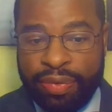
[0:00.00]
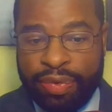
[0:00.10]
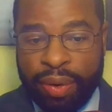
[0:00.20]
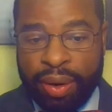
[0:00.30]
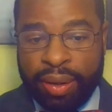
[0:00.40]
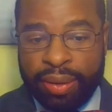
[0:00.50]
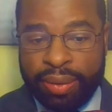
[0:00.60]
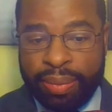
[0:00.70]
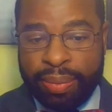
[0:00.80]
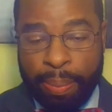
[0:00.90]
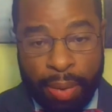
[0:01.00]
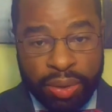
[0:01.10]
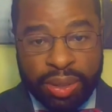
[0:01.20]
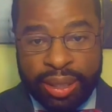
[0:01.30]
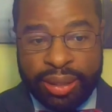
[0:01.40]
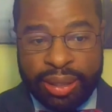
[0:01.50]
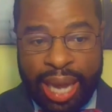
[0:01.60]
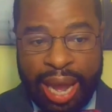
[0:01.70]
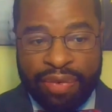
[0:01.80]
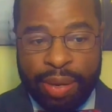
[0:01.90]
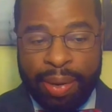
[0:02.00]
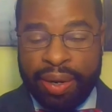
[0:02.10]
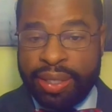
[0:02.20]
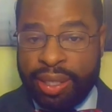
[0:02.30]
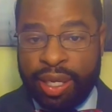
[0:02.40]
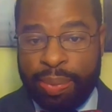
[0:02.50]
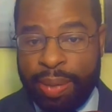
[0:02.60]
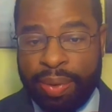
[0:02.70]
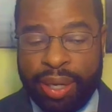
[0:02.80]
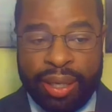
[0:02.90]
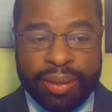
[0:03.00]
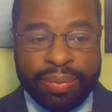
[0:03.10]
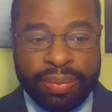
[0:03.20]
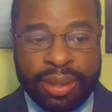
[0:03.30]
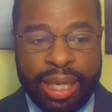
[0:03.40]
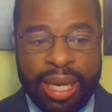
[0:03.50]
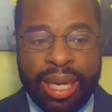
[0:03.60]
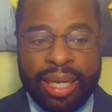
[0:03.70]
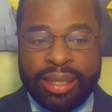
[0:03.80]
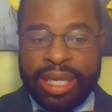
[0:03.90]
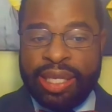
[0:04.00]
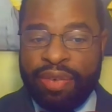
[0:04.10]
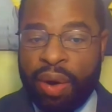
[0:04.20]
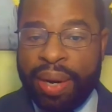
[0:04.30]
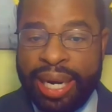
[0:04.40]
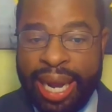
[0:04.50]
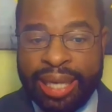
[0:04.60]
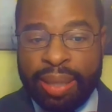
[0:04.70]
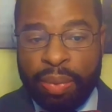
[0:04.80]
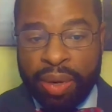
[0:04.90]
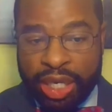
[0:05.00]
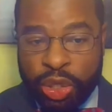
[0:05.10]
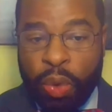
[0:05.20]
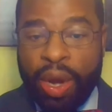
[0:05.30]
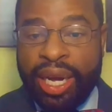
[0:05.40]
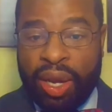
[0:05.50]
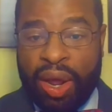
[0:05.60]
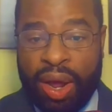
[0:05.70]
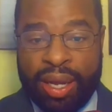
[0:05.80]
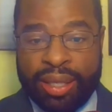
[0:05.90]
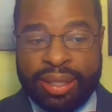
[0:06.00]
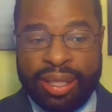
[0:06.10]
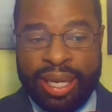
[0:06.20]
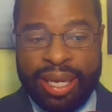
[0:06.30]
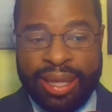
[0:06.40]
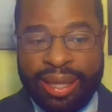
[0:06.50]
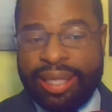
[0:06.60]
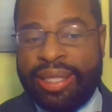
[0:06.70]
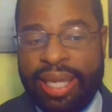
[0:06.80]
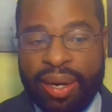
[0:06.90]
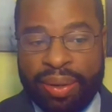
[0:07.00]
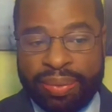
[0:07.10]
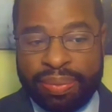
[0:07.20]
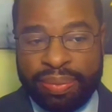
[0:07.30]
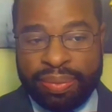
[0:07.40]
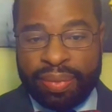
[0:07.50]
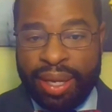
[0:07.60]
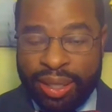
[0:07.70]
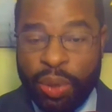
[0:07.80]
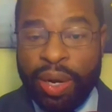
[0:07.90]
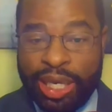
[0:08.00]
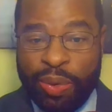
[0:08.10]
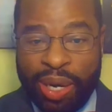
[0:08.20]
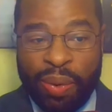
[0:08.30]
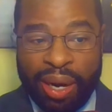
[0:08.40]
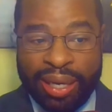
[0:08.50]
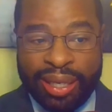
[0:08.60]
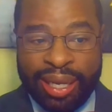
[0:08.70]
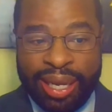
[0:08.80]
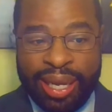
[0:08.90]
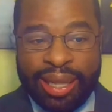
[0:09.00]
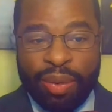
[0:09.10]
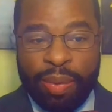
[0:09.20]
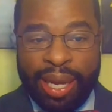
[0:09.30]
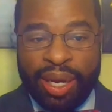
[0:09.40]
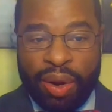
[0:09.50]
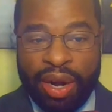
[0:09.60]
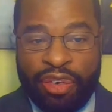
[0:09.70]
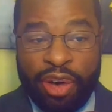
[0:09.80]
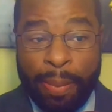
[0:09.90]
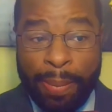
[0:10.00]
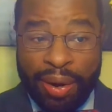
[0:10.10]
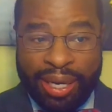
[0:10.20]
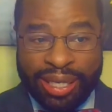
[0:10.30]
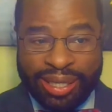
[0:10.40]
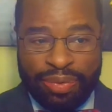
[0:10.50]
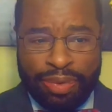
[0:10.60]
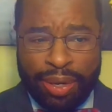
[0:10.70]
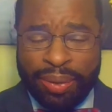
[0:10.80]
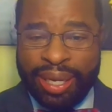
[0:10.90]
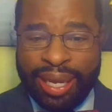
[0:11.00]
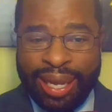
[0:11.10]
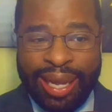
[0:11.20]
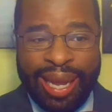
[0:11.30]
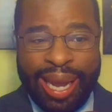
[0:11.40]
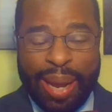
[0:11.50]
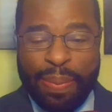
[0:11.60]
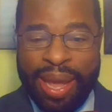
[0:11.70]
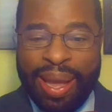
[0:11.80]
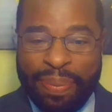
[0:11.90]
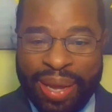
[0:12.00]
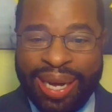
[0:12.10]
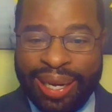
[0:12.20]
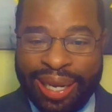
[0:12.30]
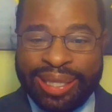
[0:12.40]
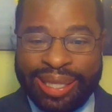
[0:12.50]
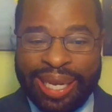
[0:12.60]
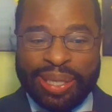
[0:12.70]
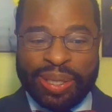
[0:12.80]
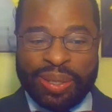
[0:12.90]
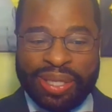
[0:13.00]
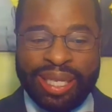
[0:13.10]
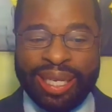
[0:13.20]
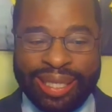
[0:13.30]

for mostly African Americans and other people of color. States have already enacted more than 20 laws this year, in 2021, that will make it harder for Americans to vote. And many legislatures are still